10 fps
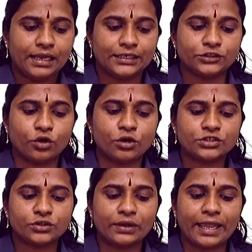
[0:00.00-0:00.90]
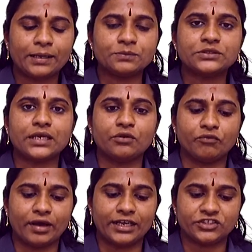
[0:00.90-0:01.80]
It also aims
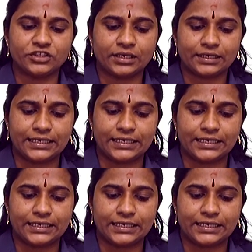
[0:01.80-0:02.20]
at fighting